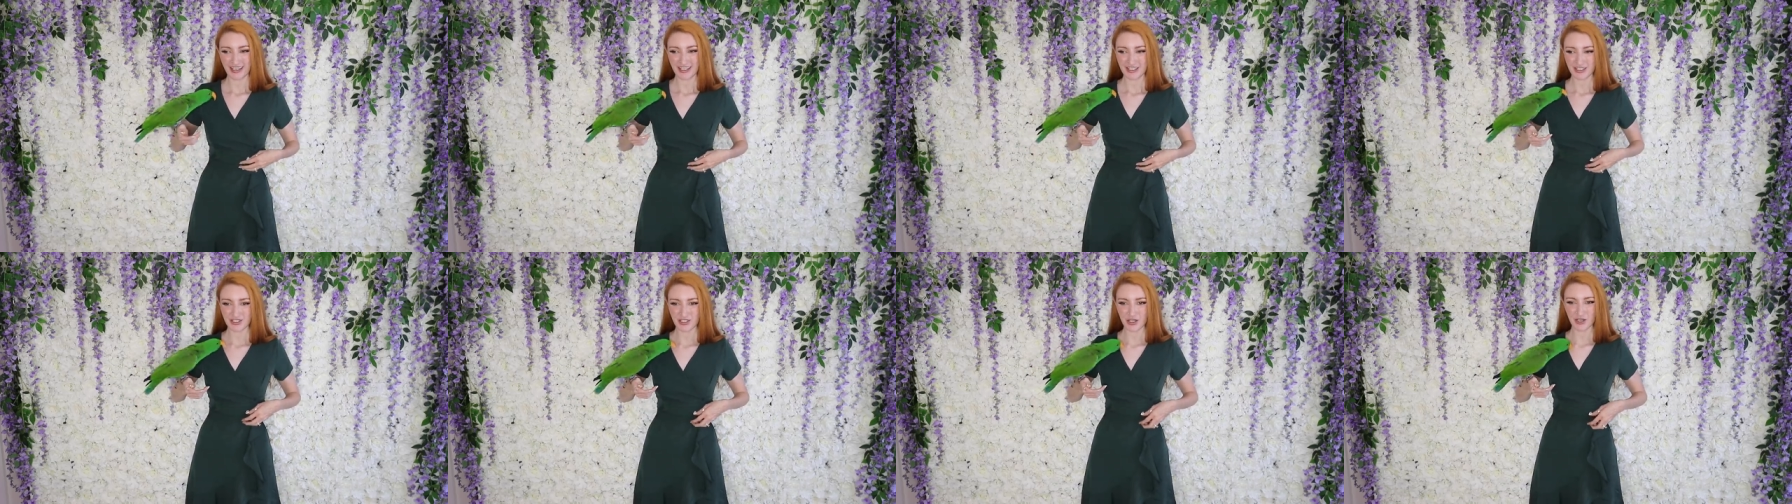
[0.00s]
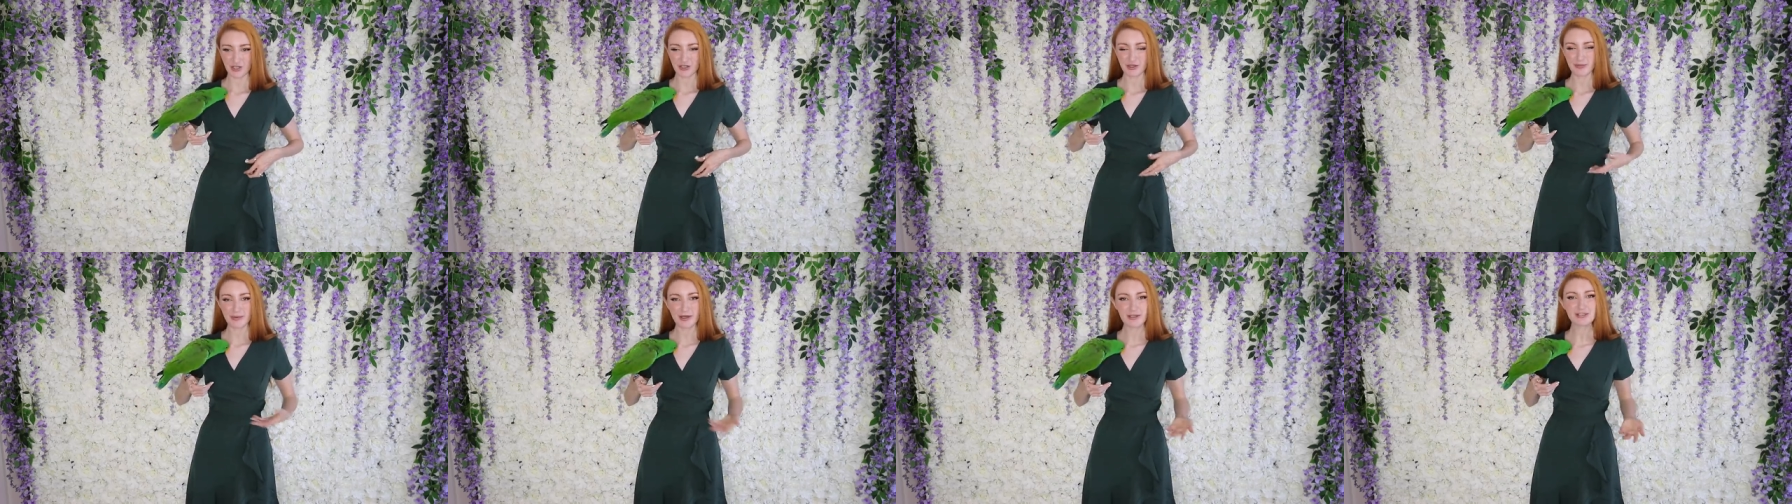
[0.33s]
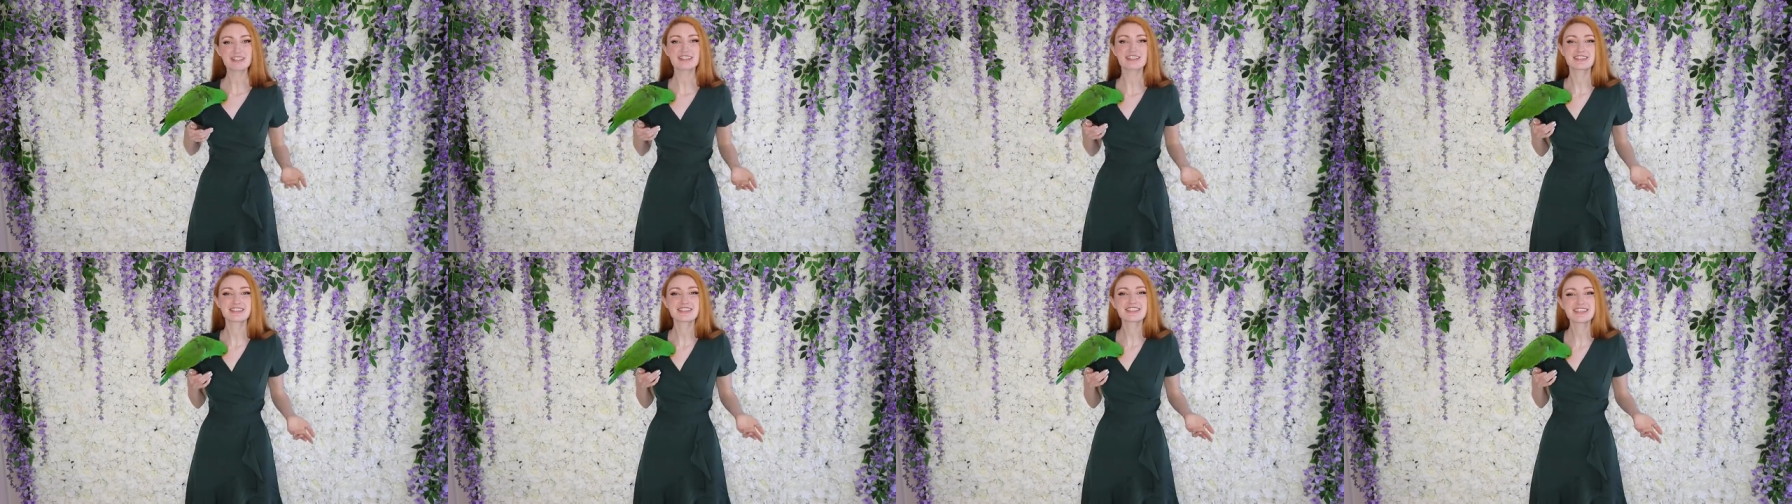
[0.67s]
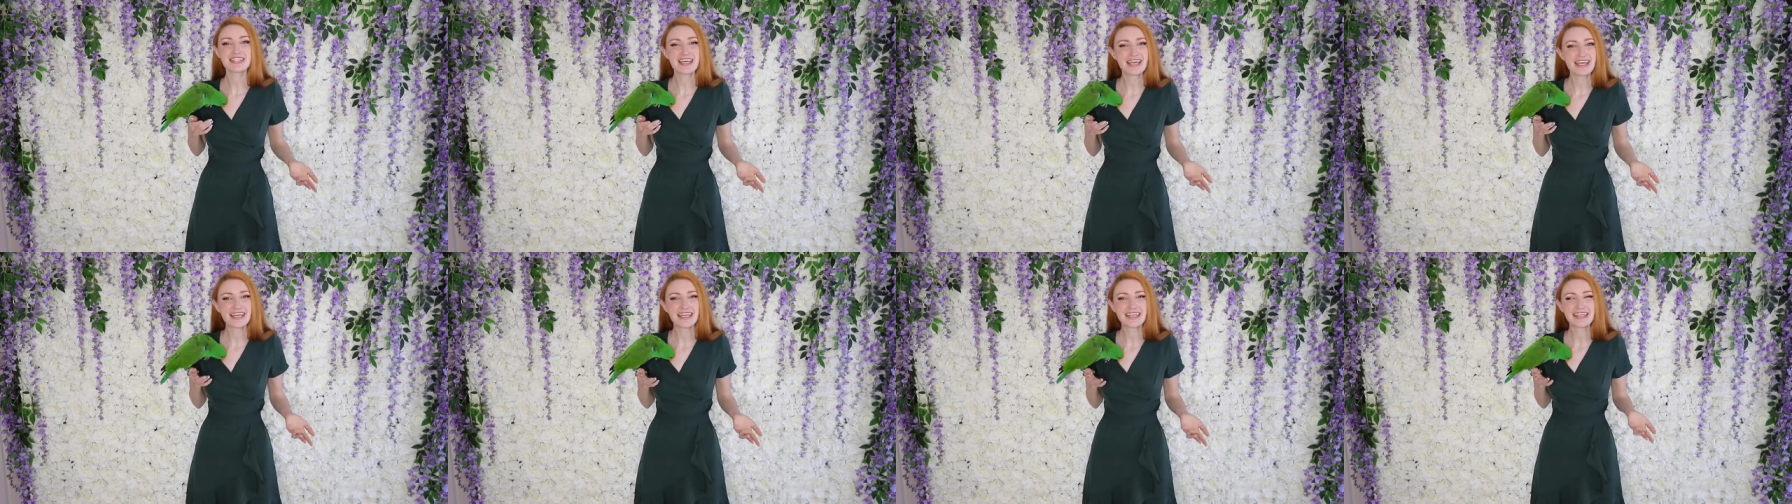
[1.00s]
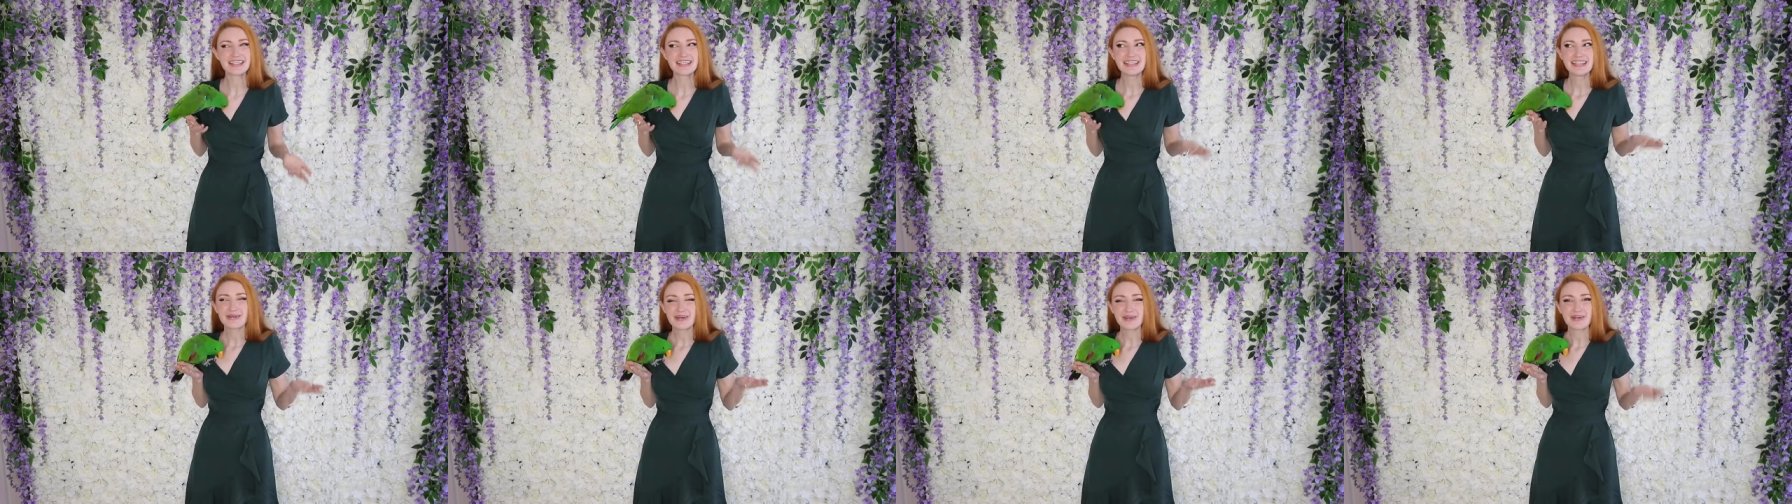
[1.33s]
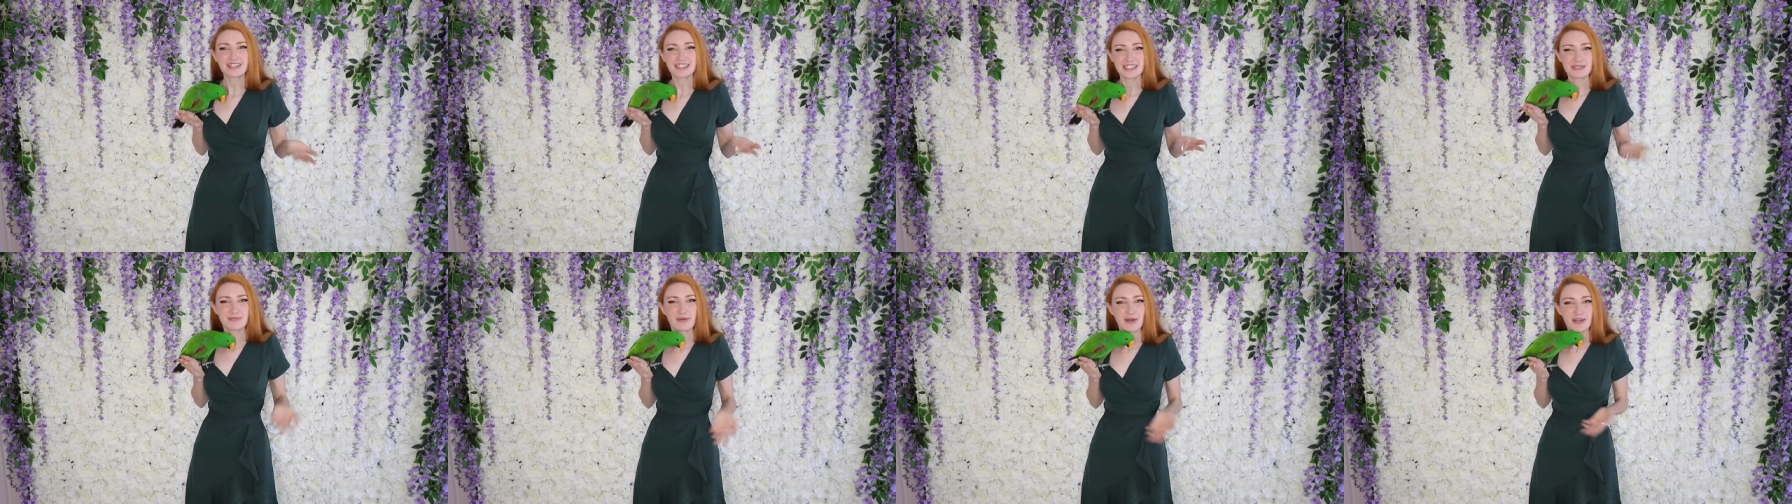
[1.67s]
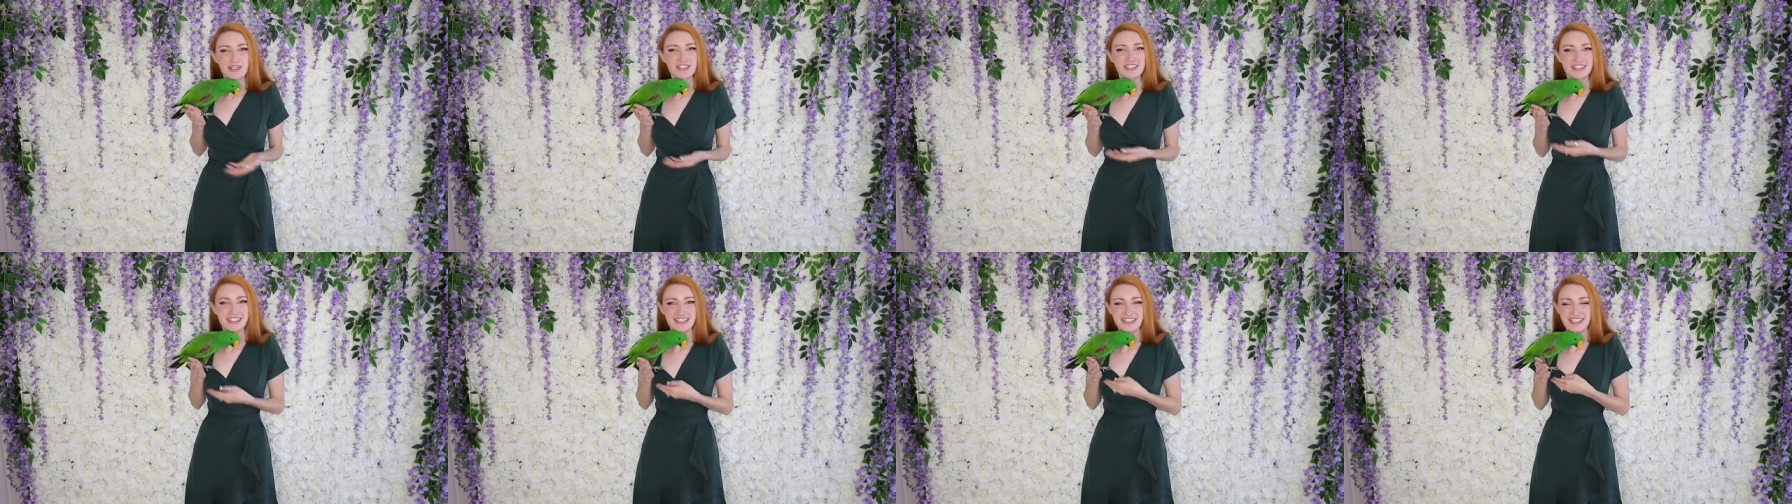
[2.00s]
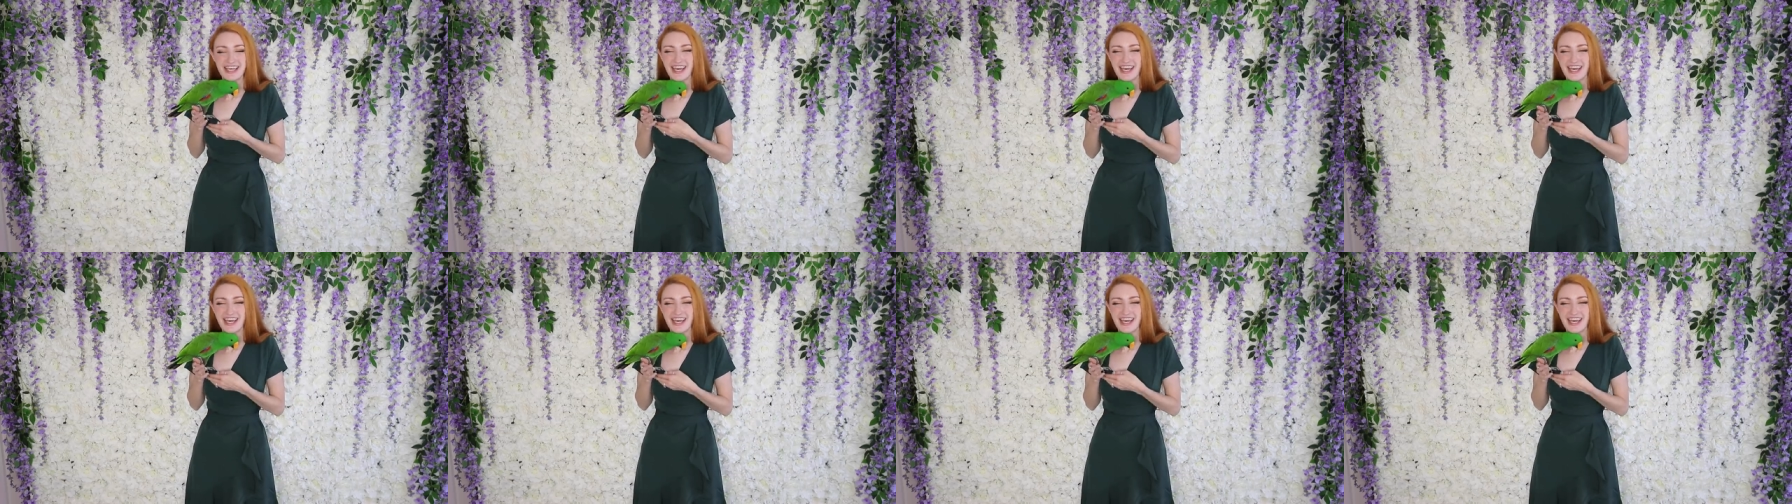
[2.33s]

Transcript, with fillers: So the belt isn't staying where it's supposed to